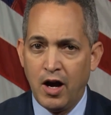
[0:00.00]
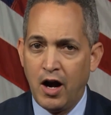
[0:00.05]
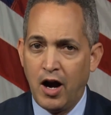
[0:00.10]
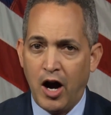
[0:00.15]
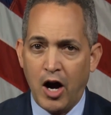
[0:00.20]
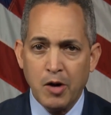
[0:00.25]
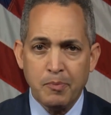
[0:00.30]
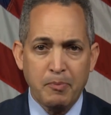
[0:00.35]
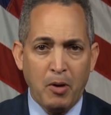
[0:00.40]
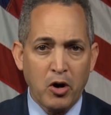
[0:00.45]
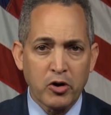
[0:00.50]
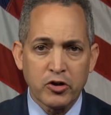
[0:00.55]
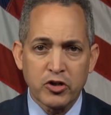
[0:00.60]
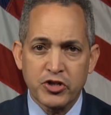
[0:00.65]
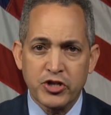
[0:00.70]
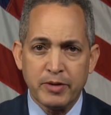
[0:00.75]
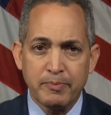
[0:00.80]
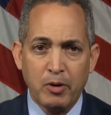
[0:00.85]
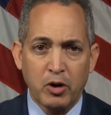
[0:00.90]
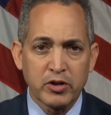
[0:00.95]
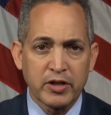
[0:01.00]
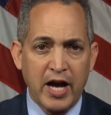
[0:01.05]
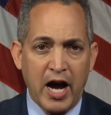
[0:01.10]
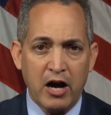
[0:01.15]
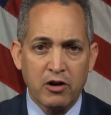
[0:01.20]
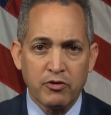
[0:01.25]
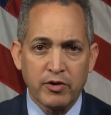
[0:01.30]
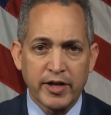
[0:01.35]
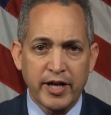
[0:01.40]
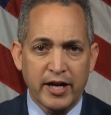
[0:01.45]
Our partnership on
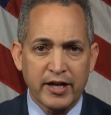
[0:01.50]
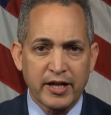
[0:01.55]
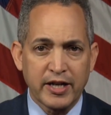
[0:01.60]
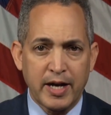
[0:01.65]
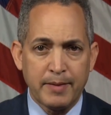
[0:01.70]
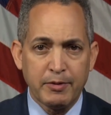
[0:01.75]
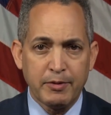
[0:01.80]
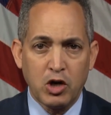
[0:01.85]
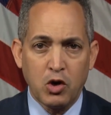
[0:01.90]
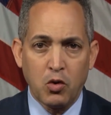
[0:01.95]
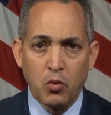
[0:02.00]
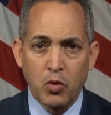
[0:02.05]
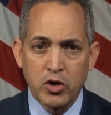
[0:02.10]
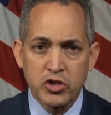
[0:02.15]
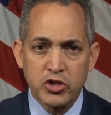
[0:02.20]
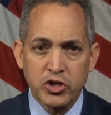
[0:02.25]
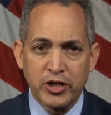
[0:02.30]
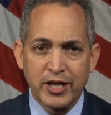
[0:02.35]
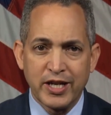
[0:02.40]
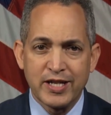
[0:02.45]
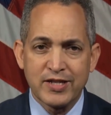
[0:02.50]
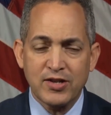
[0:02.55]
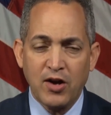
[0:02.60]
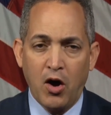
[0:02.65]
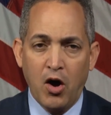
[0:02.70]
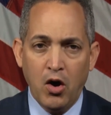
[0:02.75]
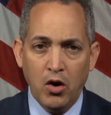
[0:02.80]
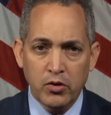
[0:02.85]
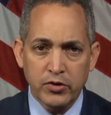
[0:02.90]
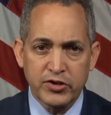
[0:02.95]
countering economic coercion is
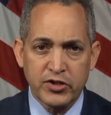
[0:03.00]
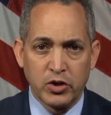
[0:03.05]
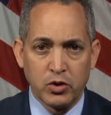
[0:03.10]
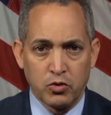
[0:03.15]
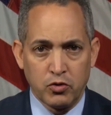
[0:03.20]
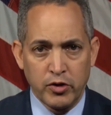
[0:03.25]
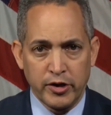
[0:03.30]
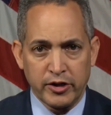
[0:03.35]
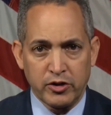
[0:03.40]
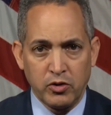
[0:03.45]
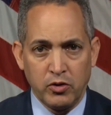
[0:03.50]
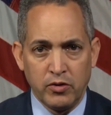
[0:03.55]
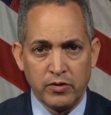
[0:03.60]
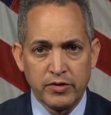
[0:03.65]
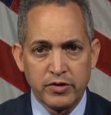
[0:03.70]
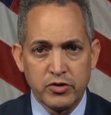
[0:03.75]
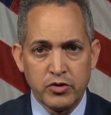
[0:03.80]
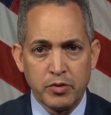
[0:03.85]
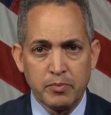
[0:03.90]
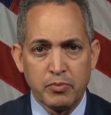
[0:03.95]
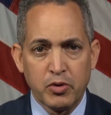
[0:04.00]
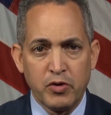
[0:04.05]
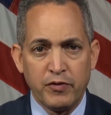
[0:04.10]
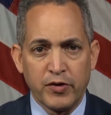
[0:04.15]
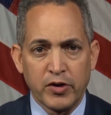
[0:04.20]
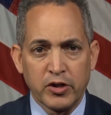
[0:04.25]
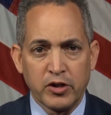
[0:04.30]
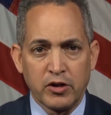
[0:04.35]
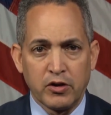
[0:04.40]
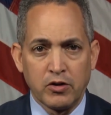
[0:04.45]
also critical to
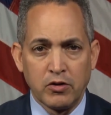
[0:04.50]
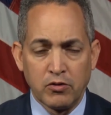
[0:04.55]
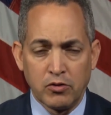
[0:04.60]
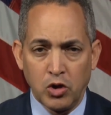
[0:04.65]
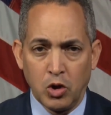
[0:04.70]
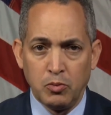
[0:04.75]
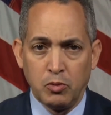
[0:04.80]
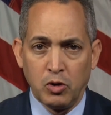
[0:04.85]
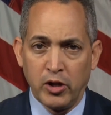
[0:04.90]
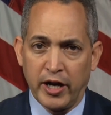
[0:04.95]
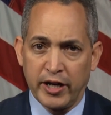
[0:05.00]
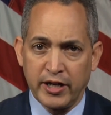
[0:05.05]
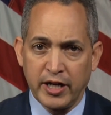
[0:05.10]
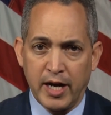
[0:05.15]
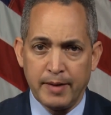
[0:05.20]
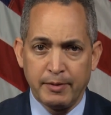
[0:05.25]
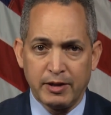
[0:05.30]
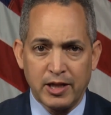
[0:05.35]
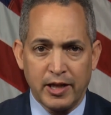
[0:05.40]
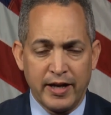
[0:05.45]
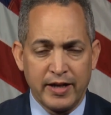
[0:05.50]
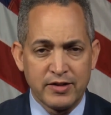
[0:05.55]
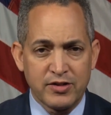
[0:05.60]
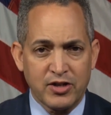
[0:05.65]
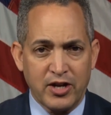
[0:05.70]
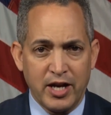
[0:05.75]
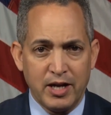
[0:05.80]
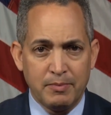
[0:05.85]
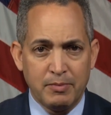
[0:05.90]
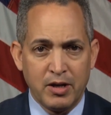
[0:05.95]
improving the global economic
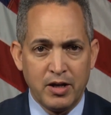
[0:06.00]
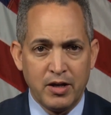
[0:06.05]
landscape.